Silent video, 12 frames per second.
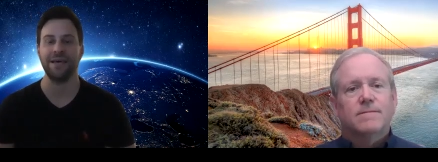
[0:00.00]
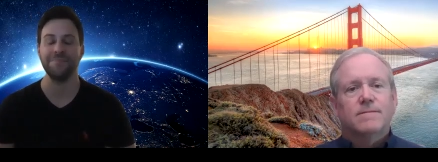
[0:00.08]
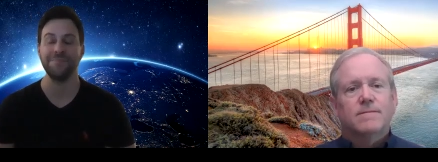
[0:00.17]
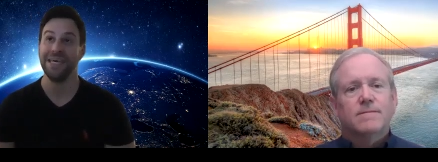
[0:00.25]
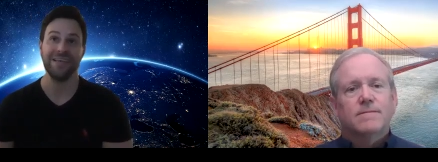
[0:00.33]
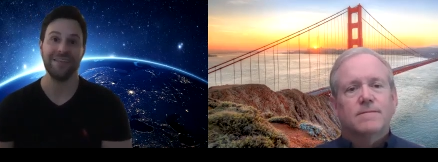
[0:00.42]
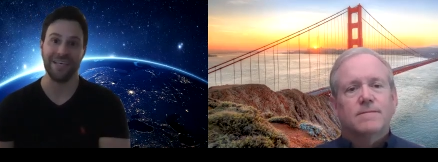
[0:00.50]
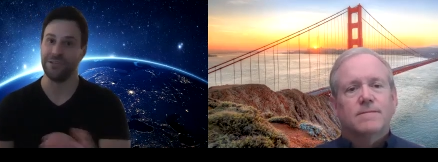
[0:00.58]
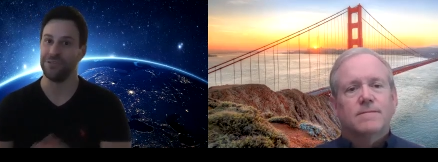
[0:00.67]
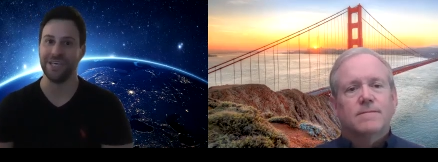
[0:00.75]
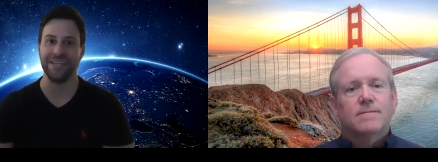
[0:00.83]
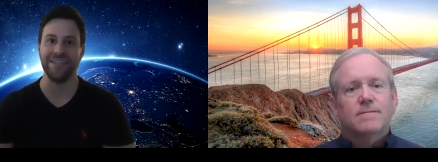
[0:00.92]
Speaker 1: Um, like
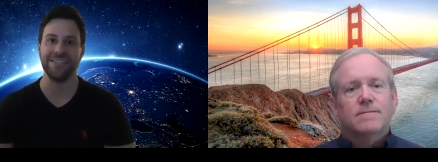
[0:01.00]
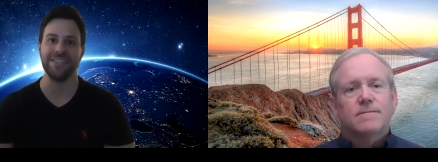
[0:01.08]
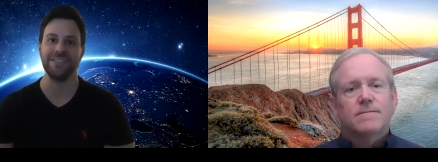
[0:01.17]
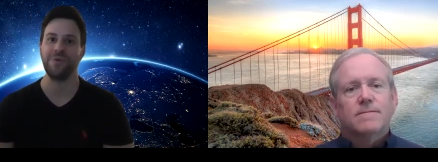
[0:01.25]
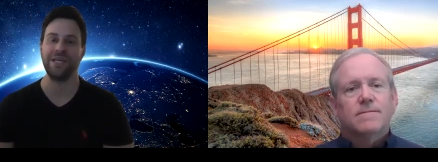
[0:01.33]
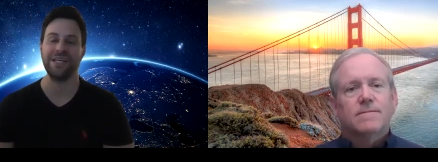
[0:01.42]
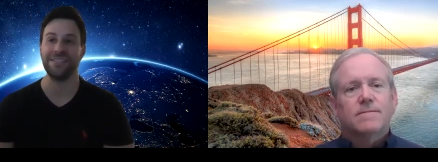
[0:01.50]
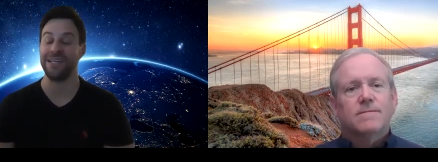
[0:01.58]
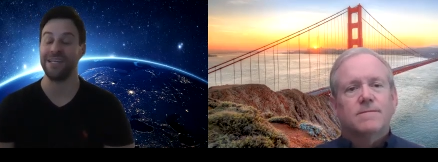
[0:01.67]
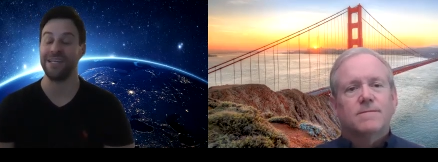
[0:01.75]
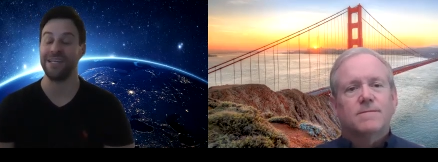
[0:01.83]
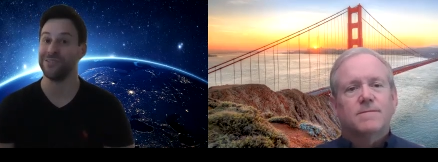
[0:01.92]
you said, this has been
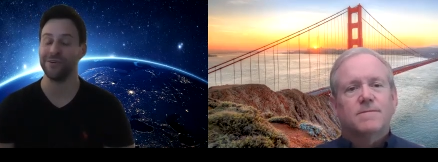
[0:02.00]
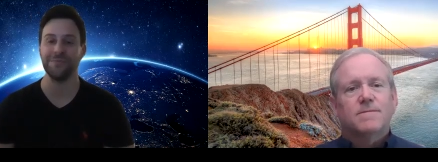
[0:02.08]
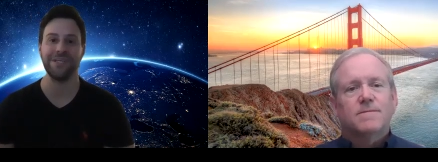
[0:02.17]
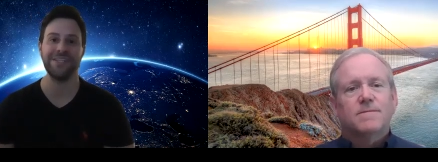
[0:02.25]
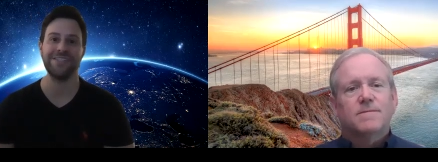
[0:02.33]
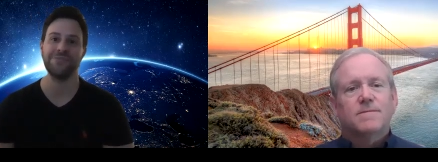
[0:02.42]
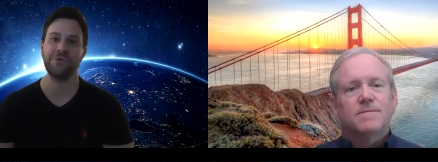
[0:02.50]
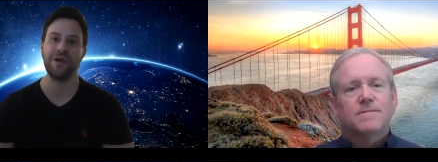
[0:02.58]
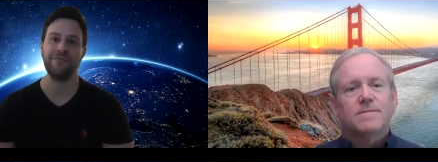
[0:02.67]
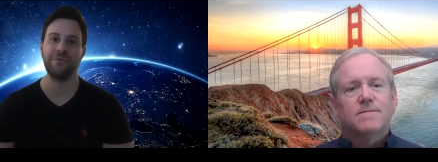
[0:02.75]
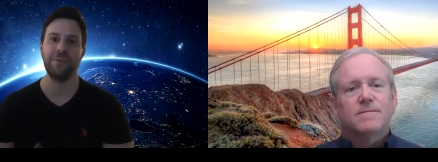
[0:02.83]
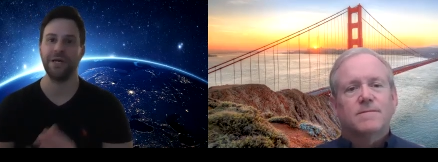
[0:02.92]
extenuating circumstances where
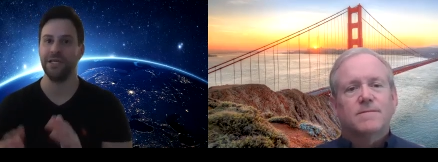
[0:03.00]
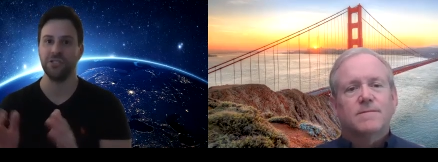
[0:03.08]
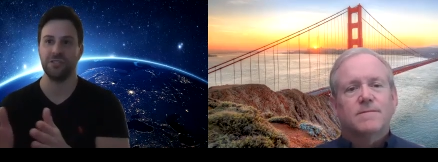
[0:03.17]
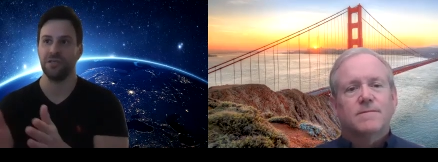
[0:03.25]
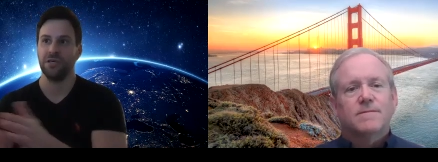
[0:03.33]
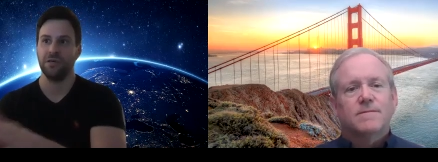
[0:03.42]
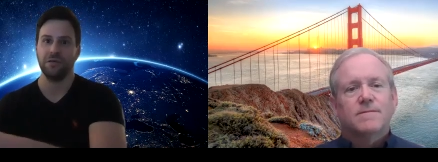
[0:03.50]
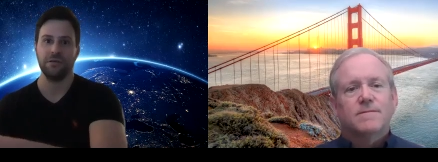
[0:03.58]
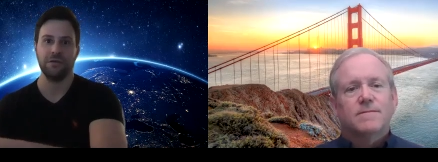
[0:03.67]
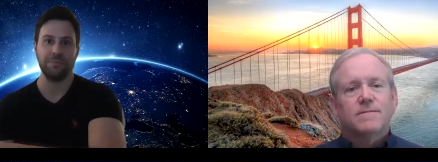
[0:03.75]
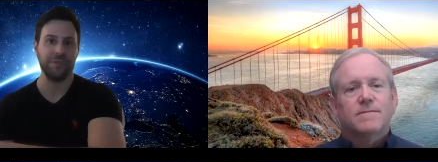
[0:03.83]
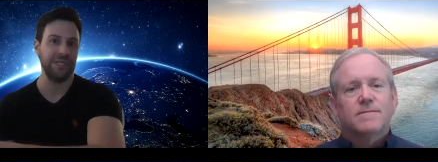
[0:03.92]
everybody just
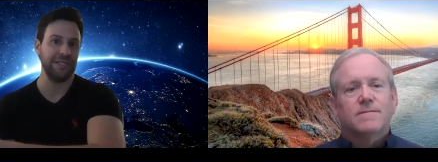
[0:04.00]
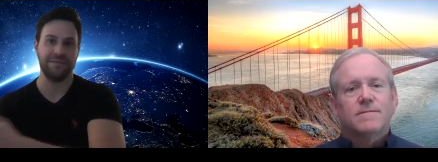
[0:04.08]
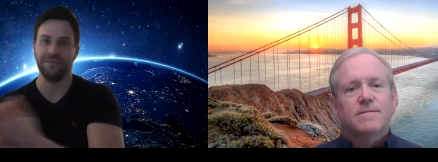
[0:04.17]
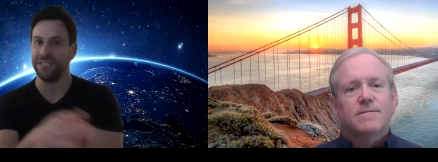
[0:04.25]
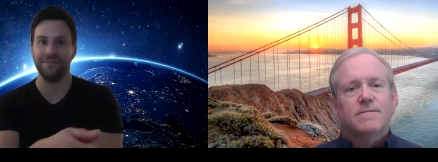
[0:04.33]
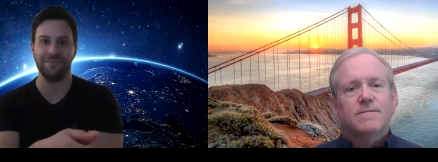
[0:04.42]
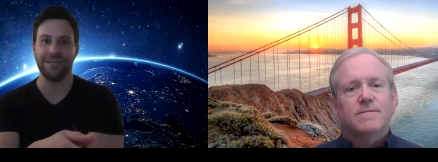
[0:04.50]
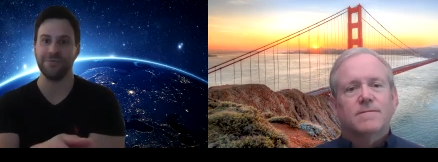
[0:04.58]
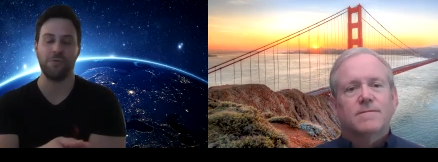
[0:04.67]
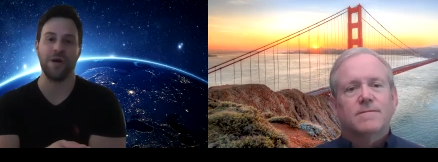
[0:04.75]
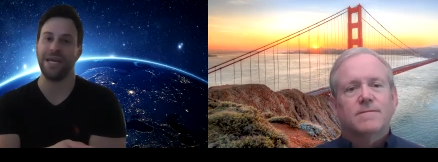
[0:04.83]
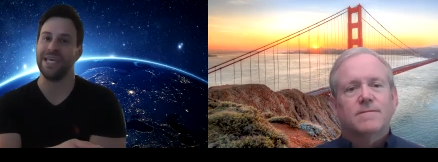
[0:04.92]
completely does a
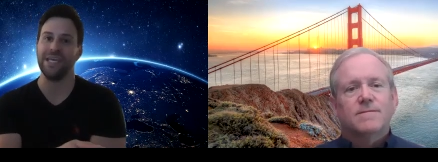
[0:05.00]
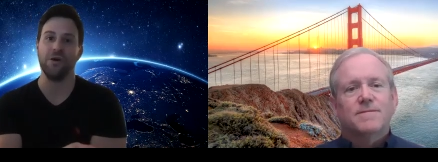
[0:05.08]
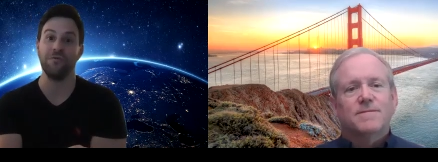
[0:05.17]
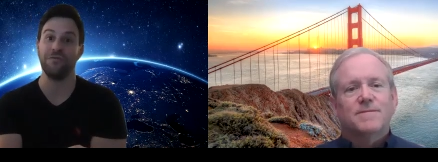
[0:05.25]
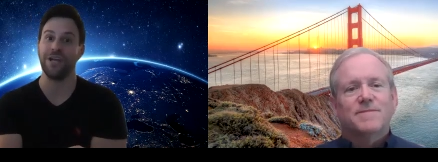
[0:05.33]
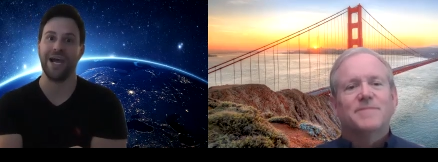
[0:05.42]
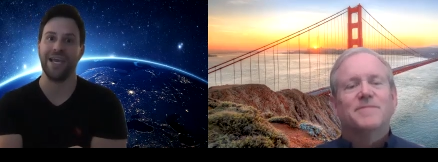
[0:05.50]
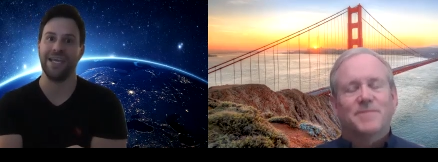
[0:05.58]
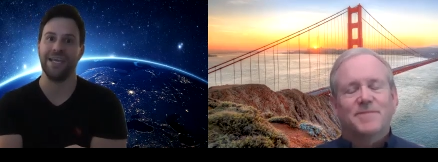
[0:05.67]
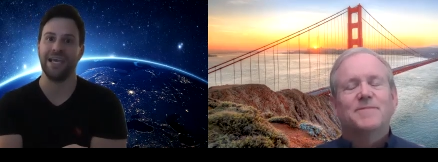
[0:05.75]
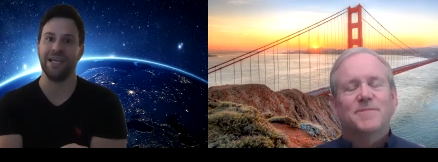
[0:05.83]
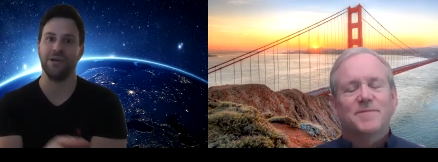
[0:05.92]
180 overnight
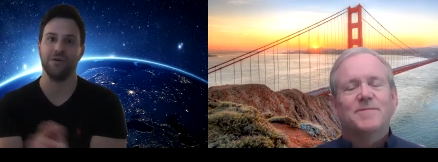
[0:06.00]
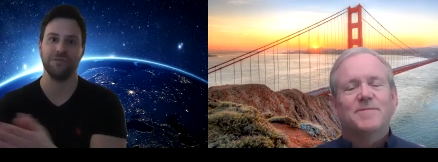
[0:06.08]
and goes mm